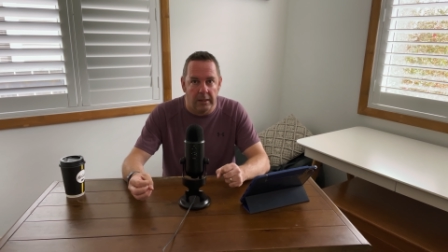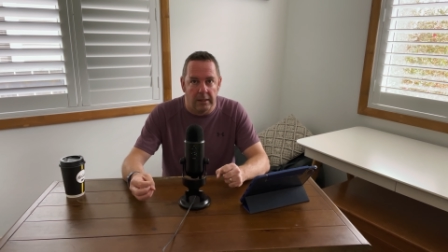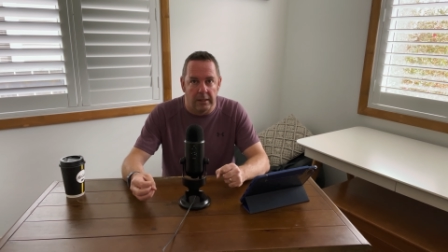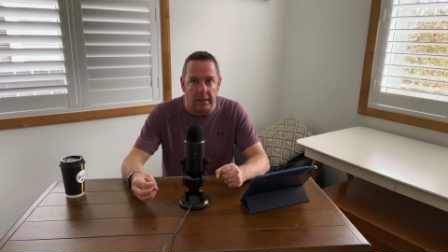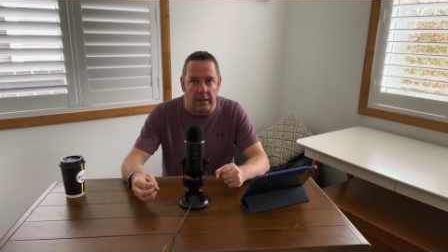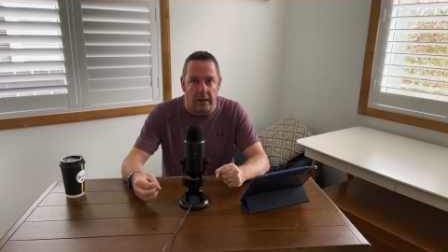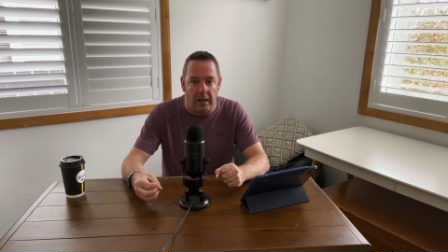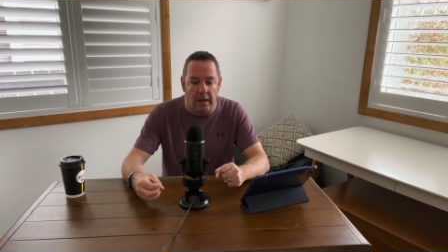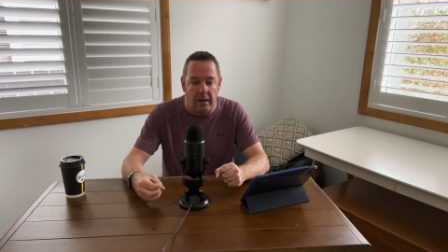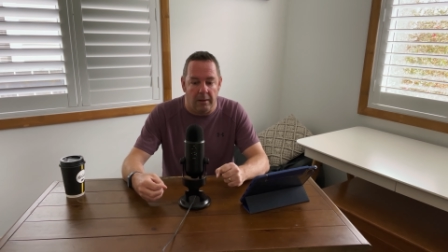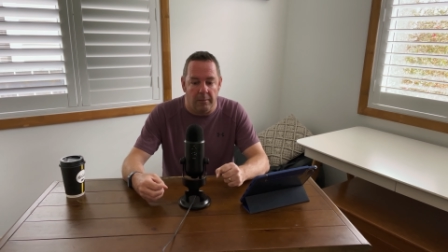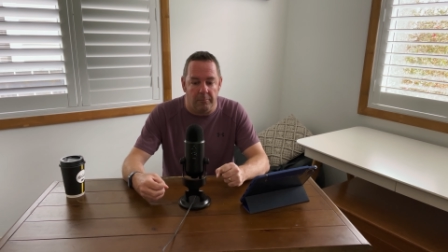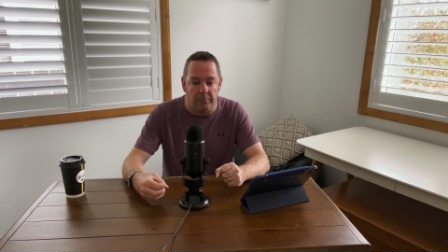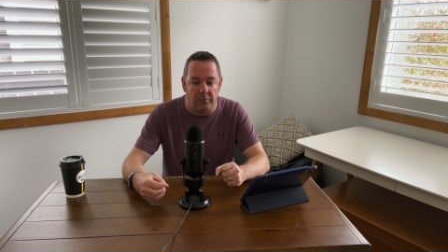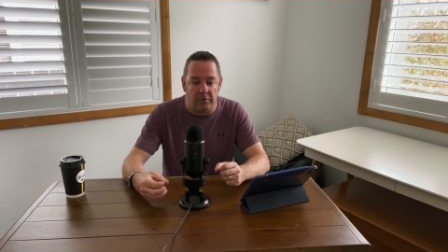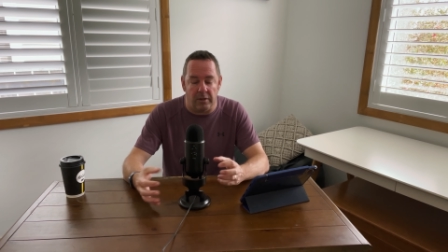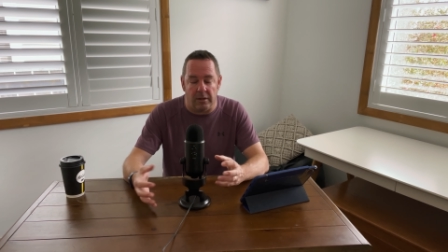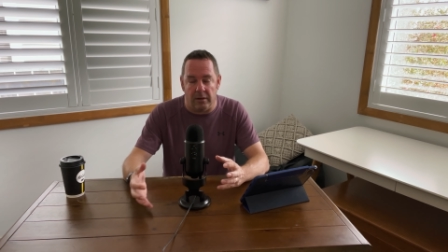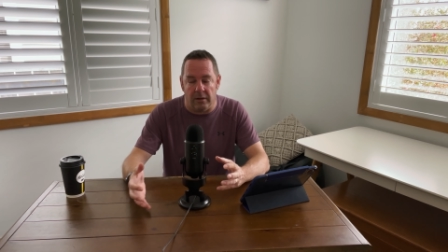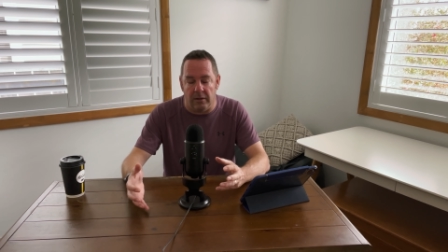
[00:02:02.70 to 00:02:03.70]
um,
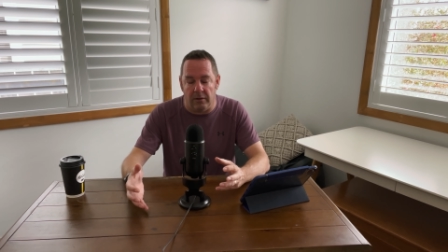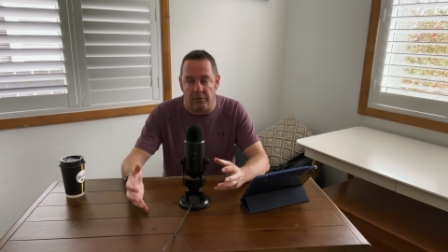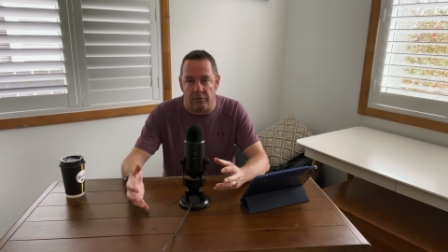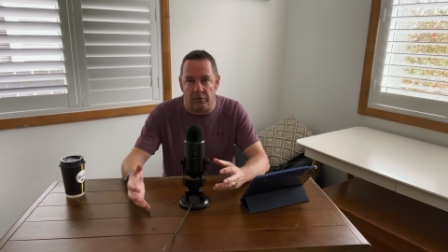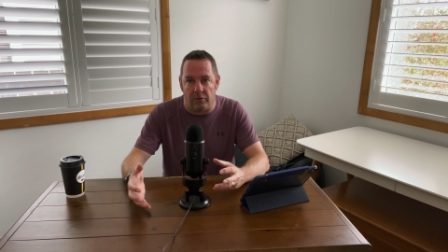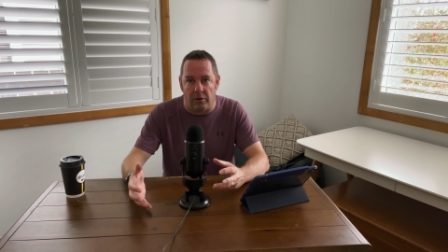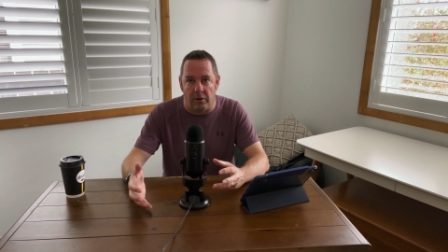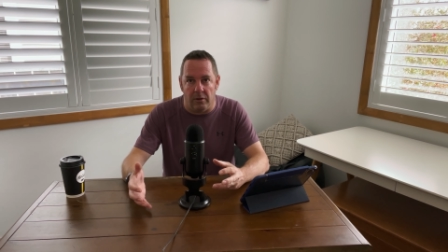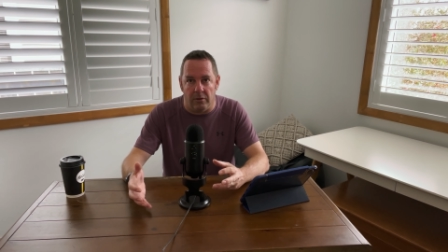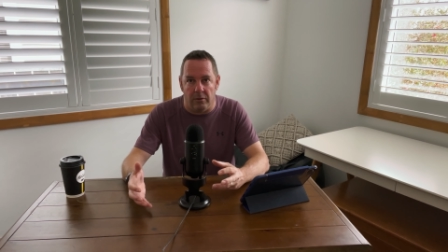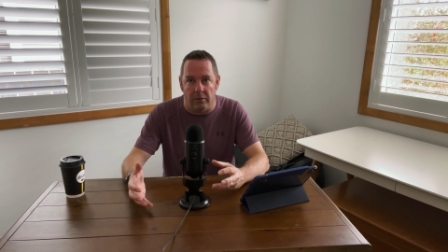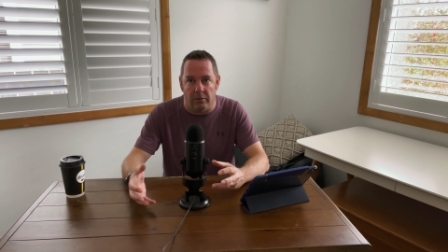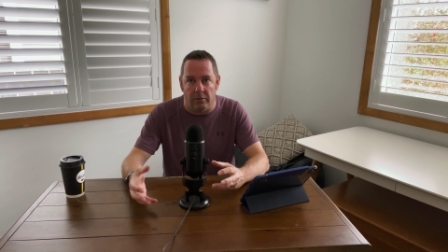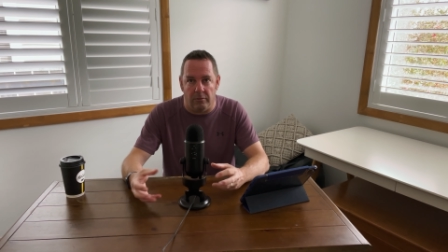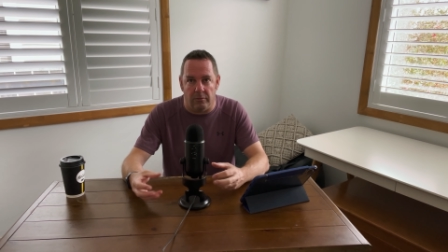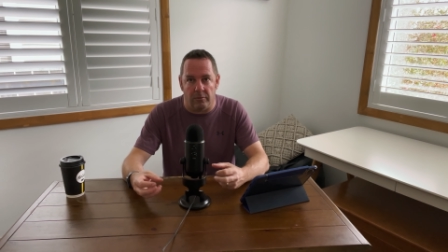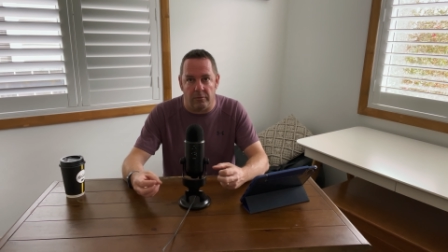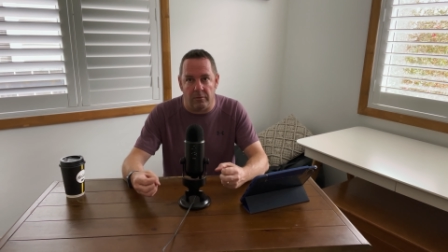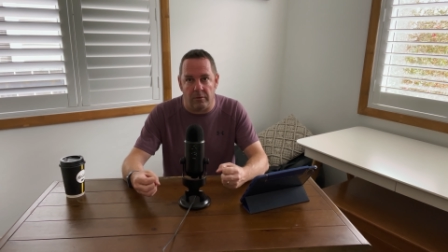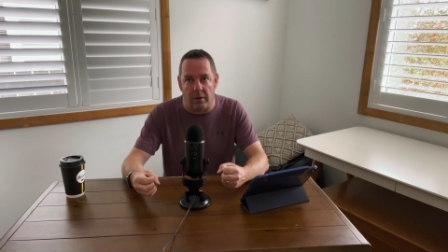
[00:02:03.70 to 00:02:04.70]
techniques
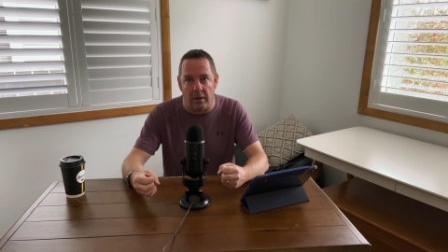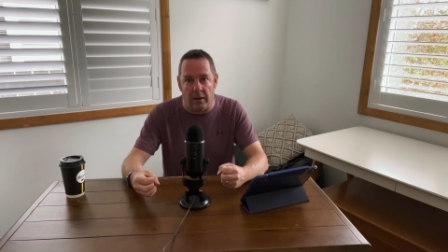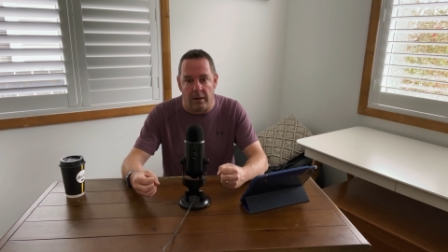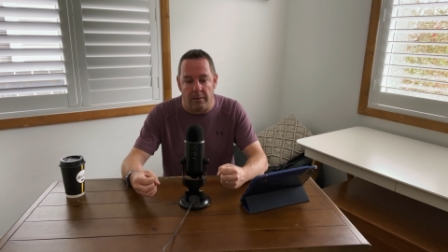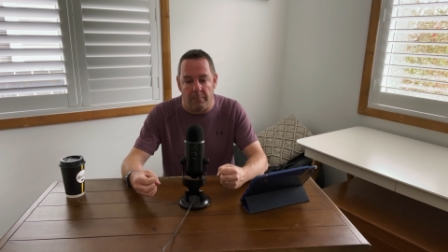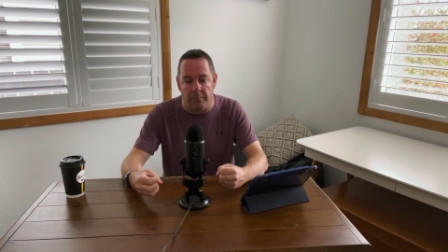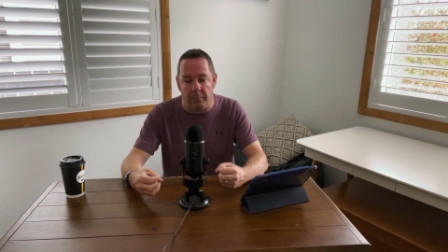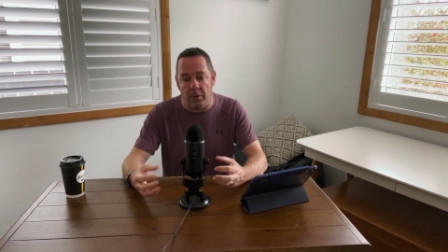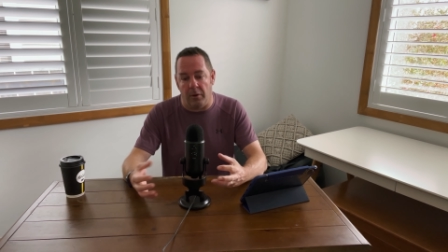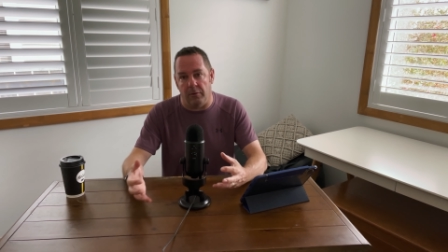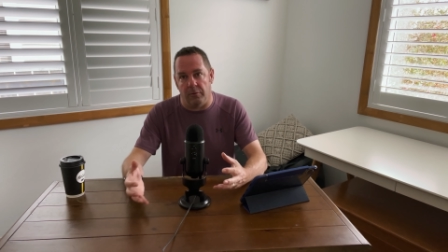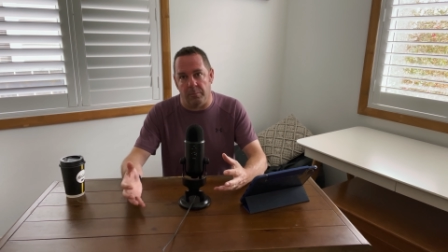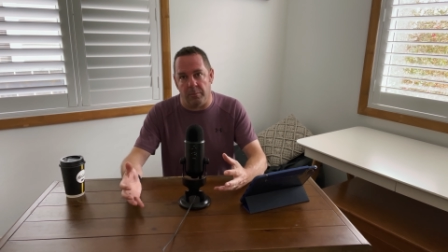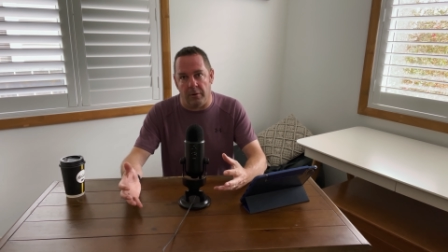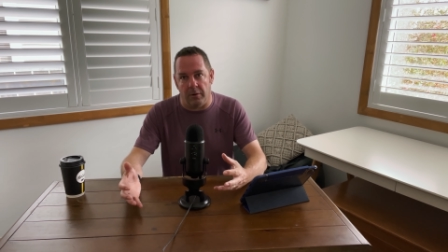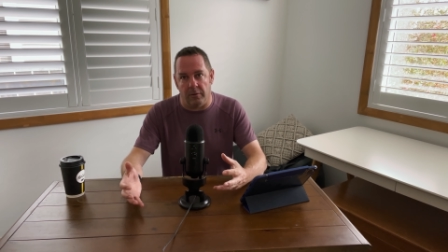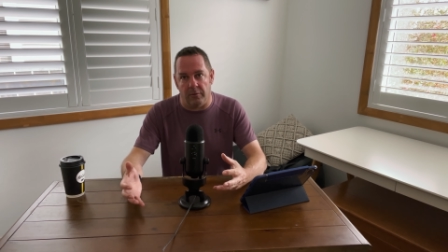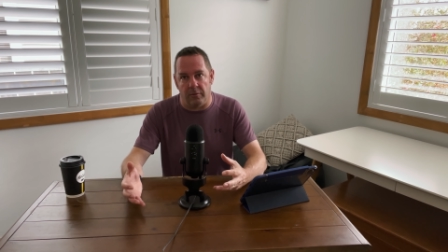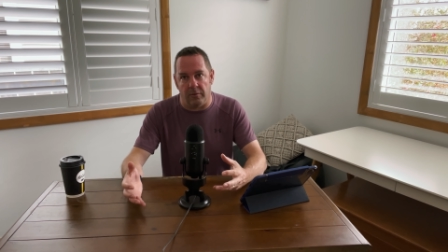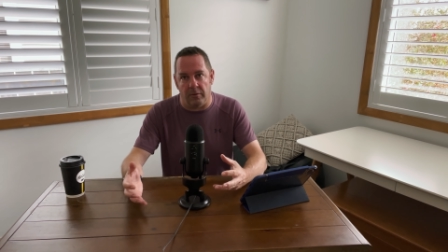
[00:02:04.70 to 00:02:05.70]
used, um,
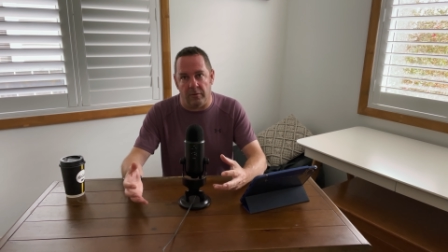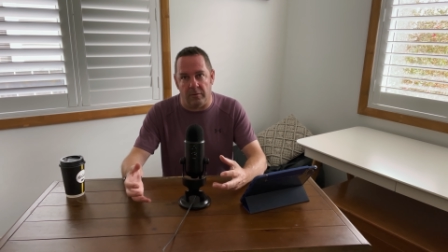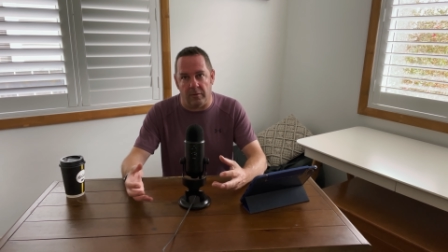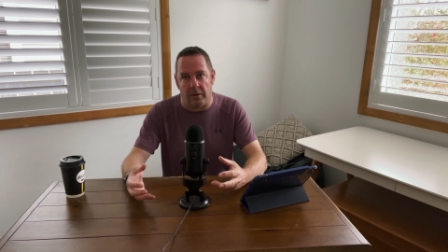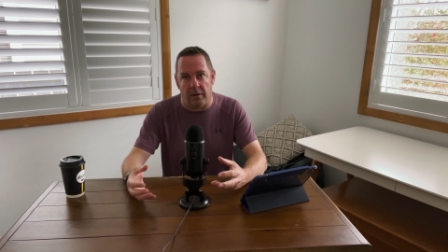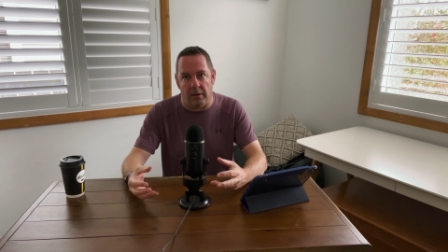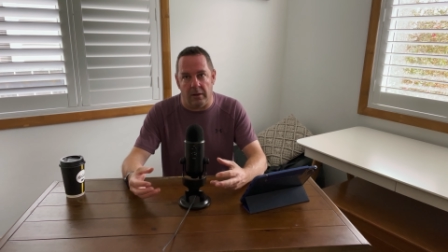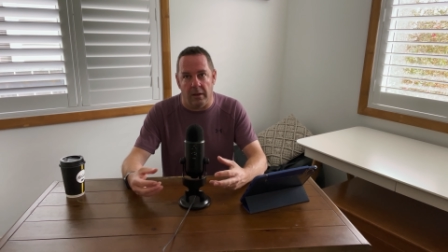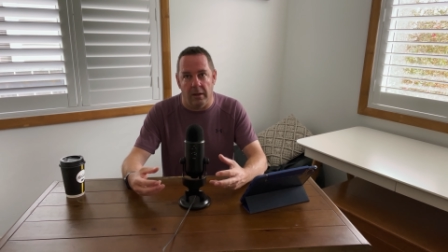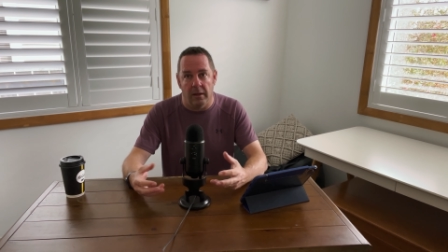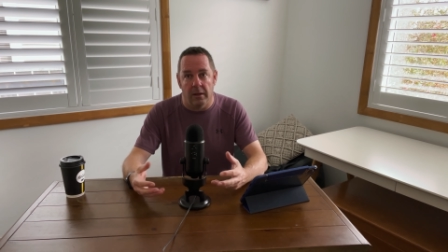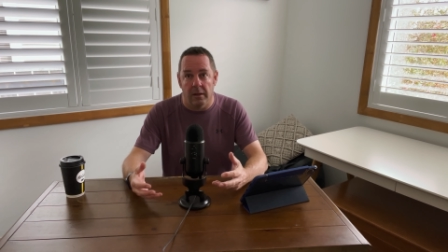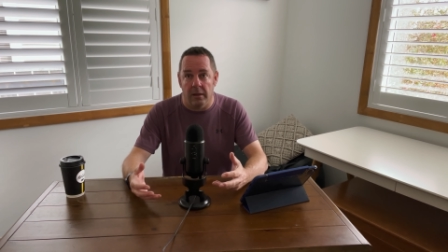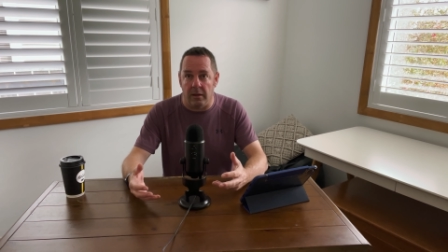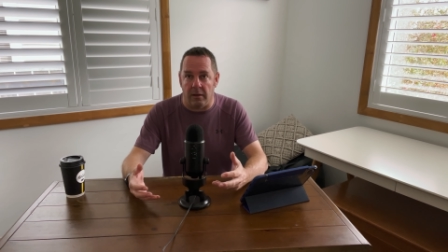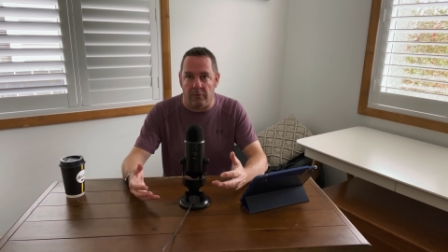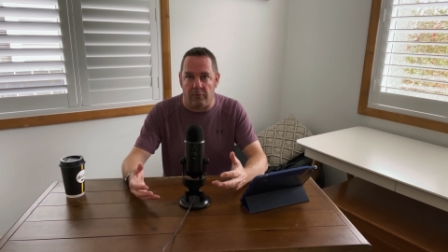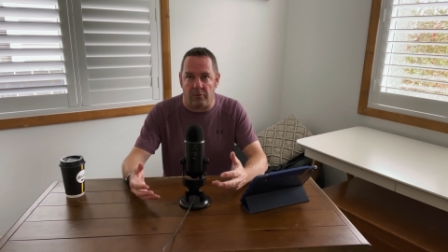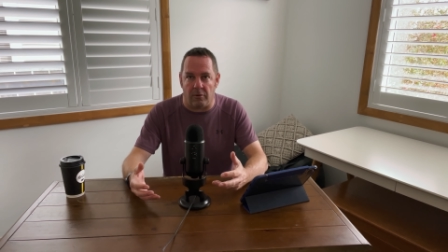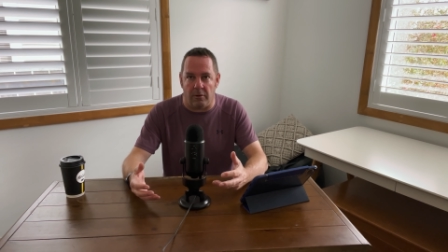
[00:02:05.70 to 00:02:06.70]
post-processing
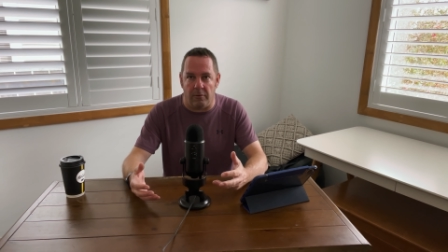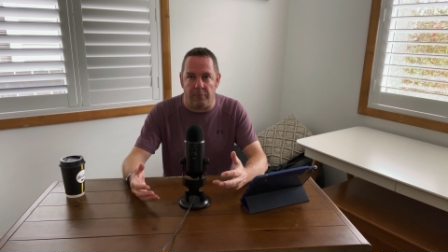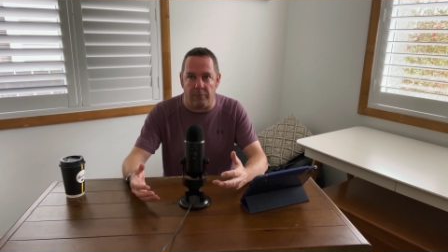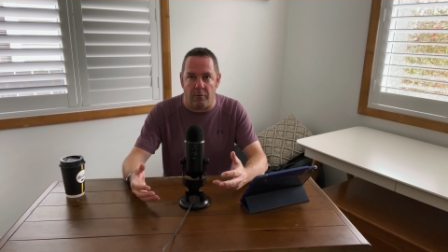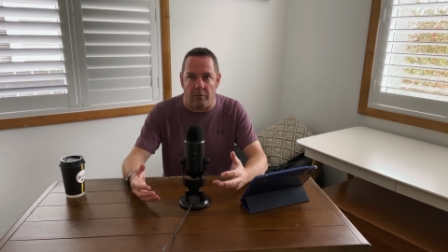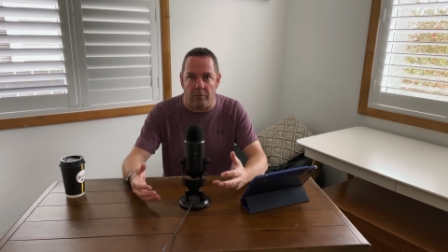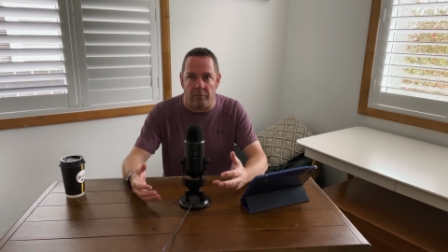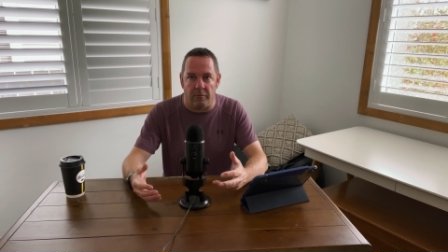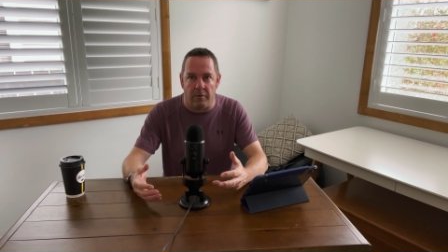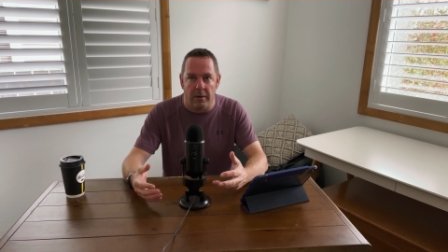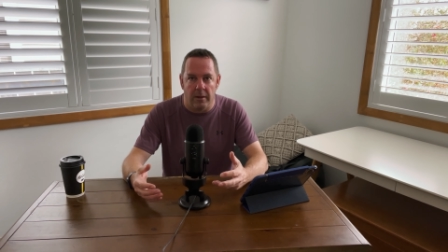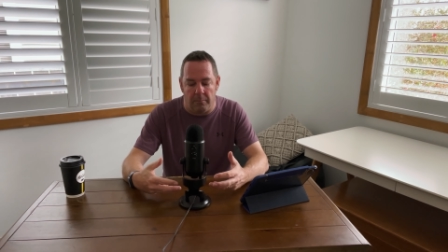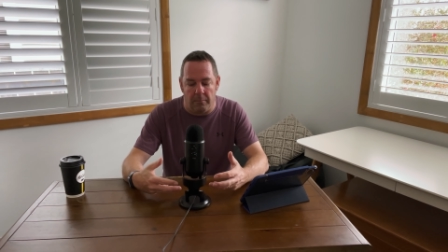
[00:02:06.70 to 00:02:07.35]
and so forth.